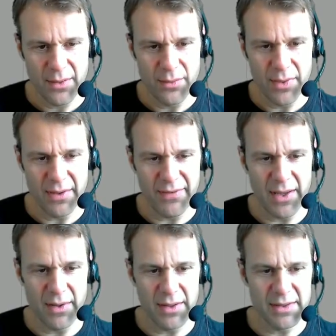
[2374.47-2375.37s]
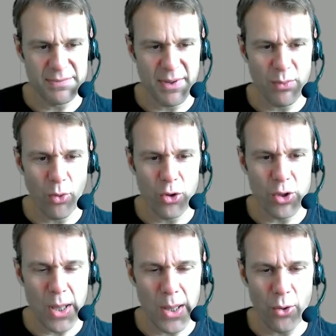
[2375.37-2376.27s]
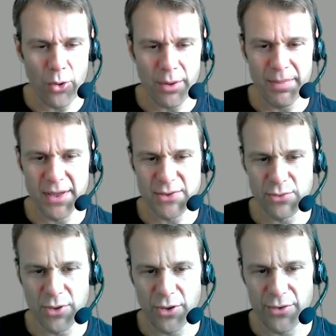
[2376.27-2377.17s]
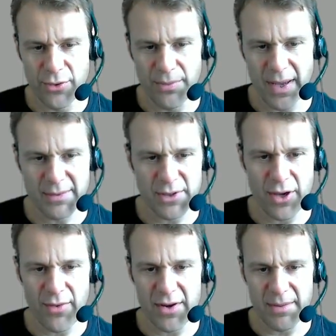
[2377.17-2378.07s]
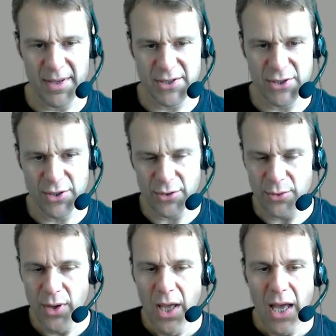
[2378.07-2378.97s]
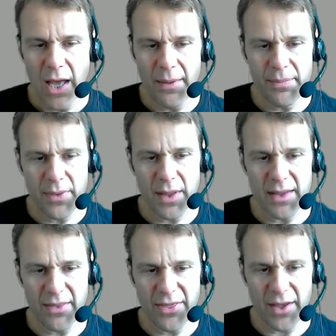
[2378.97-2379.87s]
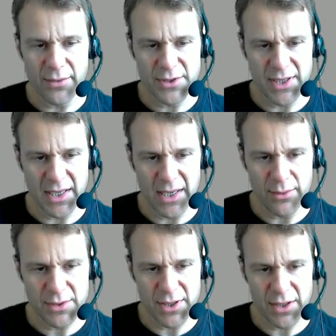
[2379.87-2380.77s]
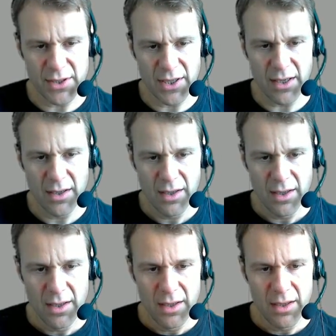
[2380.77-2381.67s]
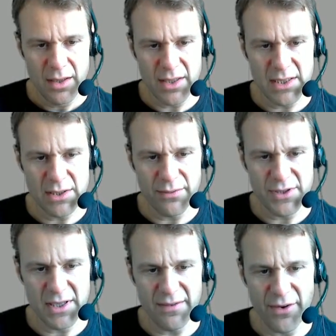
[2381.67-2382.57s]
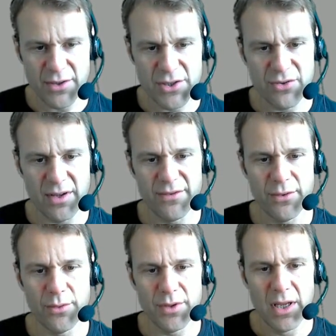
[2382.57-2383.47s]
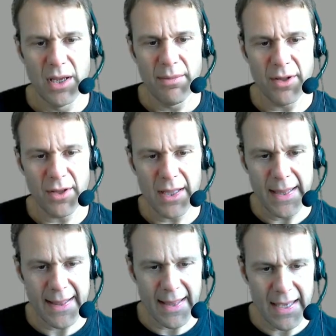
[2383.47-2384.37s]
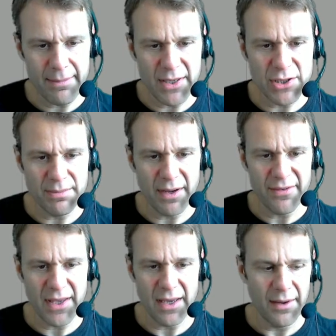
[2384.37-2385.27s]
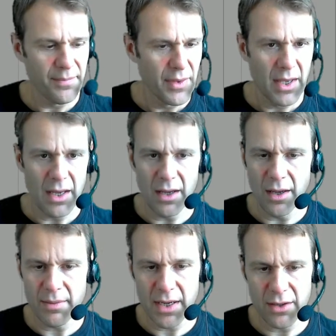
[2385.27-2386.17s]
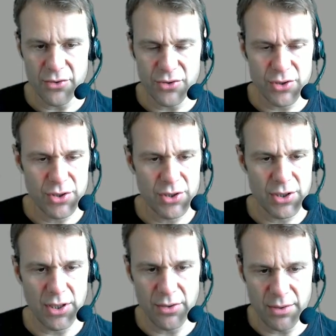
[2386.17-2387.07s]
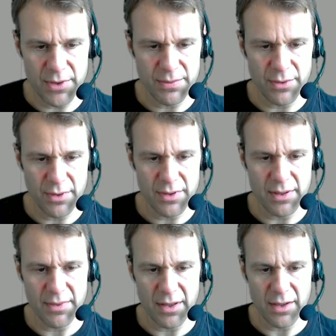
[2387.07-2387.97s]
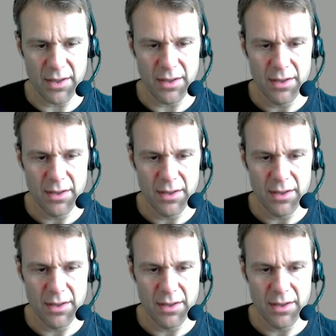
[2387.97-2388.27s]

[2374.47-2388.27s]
if it'll just be one long puzzle corridor, perhaps going around in a big circle. Another thing I was thinking was that this is obviously very straightforward, but I'd like a little image above here. Can I show you just on something like a?